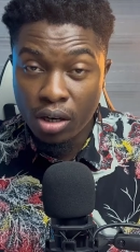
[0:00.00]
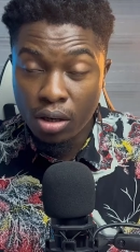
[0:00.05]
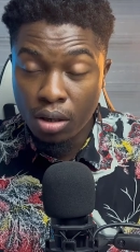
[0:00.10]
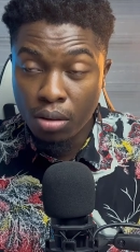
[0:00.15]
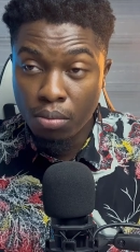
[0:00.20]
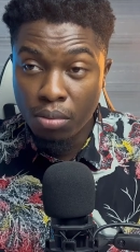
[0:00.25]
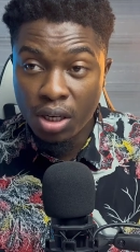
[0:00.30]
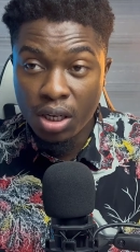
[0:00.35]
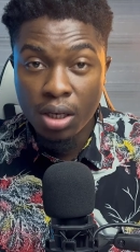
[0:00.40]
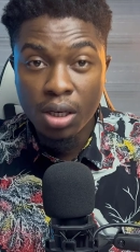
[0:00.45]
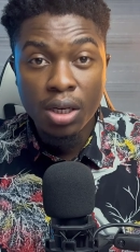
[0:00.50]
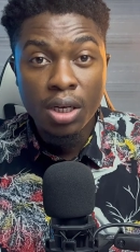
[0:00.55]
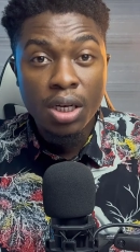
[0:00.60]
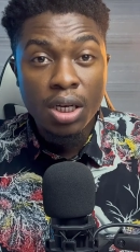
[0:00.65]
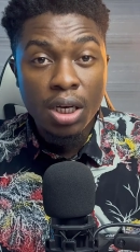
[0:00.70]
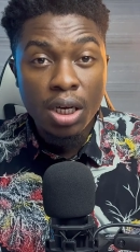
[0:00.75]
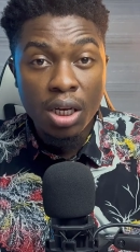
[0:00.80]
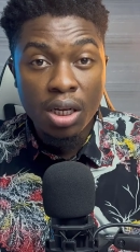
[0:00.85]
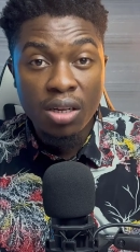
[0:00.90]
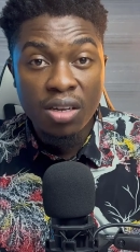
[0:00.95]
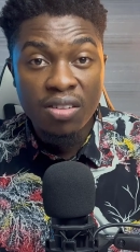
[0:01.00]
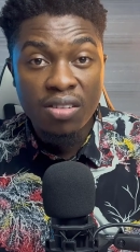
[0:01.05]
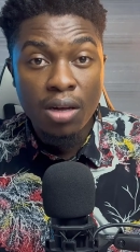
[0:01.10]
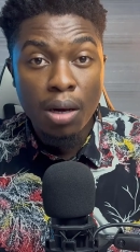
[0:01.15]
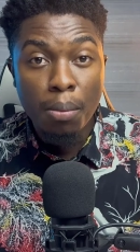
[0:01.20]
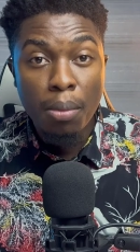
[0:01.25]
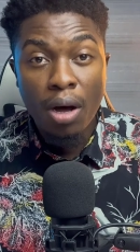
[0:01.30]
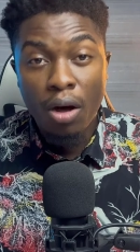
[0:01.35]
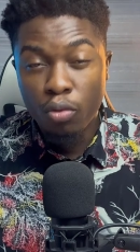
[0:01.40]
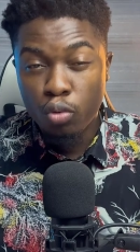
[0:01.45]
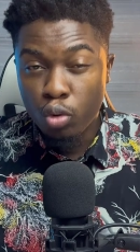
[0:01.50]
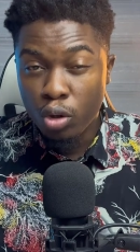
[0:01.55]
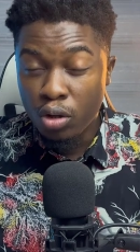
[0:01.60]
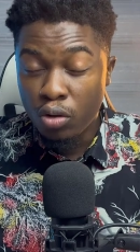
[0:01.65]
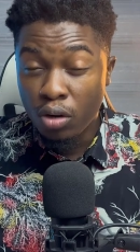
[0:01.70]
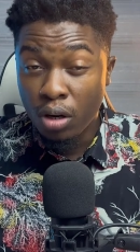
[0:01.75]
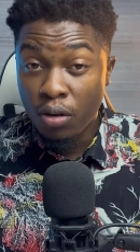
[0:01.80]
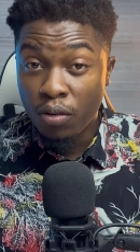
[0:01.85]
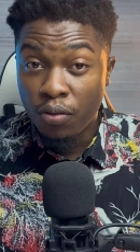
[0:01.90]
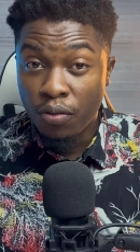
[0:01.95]
earn me in December of
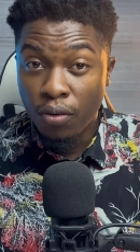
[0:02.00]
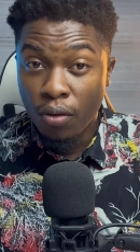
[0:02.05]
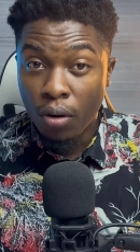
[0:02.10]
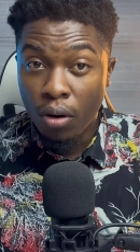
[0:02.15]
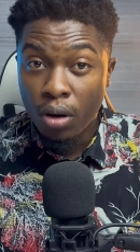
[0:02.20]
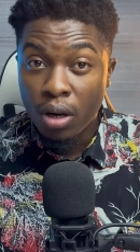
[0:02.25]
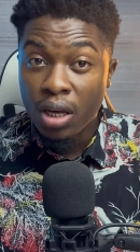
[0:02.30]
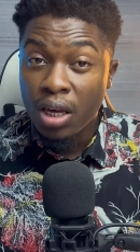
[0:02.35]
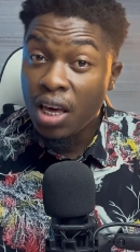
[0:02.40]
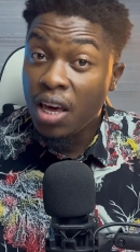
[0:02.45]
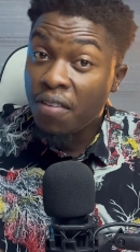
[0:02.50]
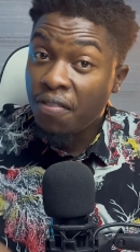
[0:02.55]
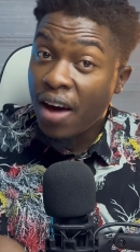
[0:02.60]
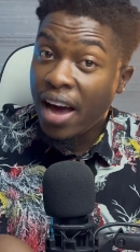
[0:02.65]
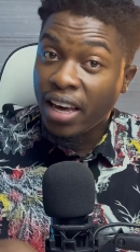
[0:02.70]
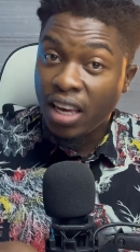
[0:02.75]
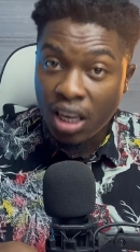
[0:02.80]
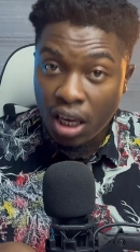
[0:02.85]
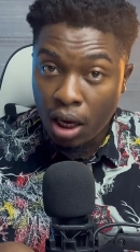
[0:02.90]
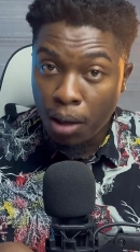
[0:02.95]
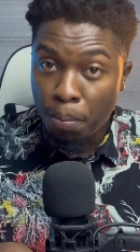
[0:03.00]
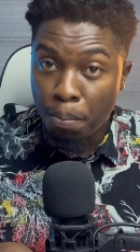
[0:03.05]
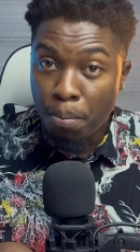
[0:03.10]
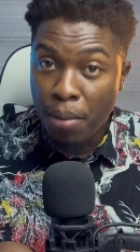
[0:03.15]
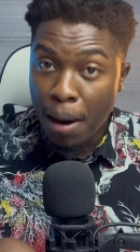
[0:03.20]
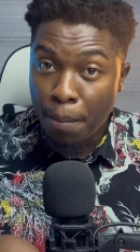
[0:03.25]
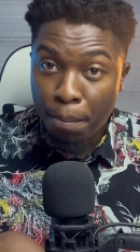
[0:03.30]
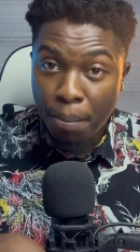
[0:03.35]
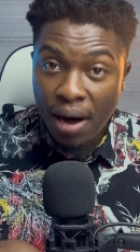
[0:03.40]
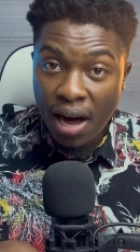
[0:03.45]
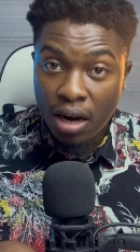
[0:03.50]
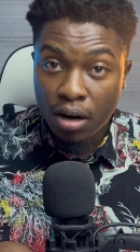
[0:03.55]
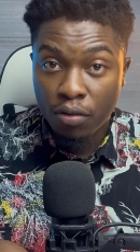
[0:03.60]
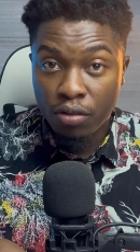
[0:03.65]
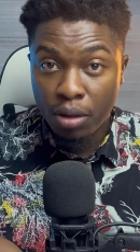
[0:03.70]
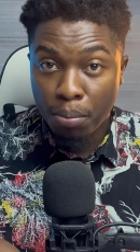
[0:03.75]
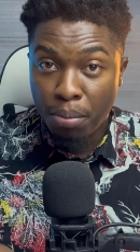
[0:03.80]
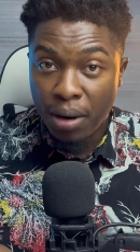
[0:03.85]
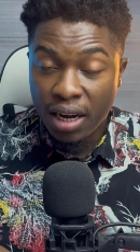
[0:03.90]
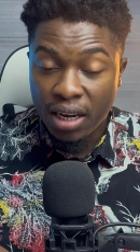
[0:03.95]
2024 if I keep my part of
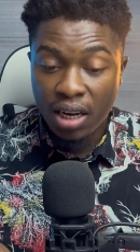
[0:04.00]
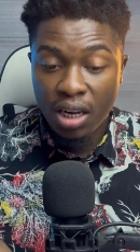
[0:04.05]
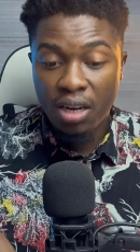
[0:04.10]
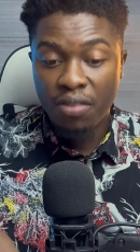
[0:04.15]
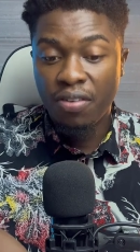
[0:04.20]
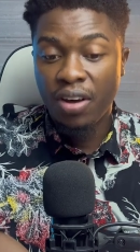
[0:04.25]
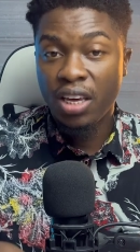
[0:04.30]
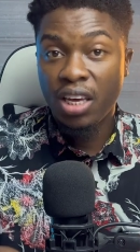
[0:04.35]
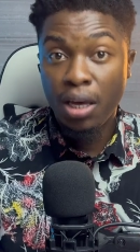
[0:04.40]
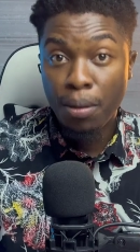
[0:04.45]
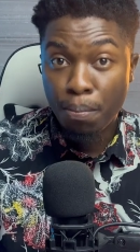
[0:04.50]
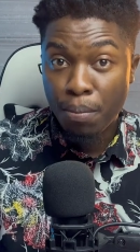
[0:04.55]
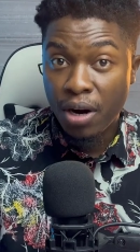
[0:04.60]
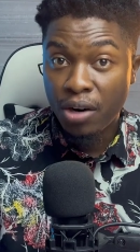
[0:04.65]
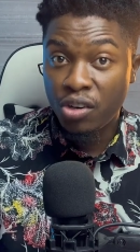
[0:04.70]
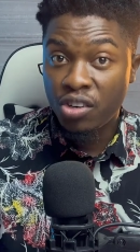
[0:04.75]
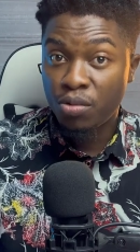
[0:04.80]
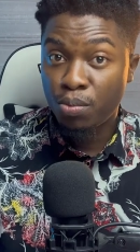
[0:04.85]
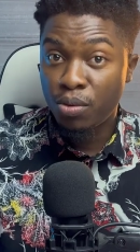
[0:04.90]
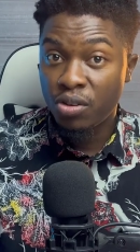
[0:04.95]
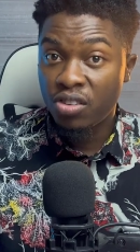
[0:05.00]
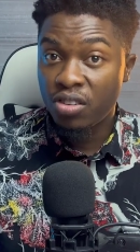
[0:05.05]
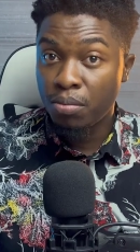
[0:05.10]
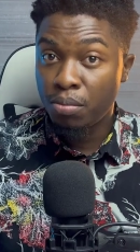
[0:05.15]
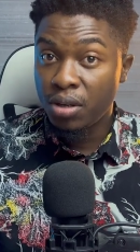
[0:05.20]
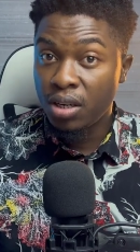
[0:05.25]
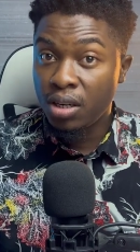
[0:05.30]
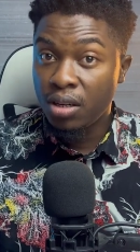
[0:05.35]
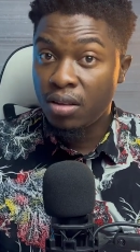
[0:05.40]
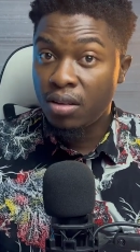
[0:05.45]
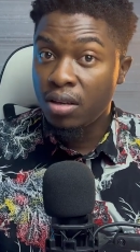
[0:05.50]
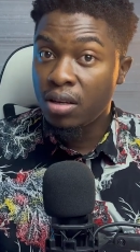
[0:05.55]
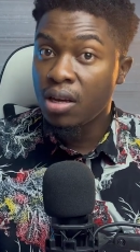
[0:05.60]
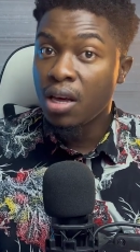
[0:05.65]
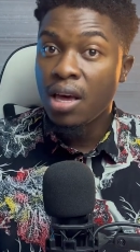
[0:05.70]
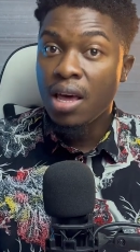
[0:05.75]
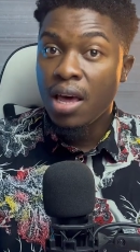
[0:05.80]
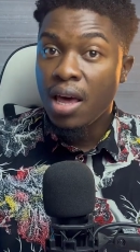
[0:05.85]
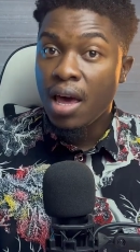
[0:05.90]
the bargain, if I keep my responsibility.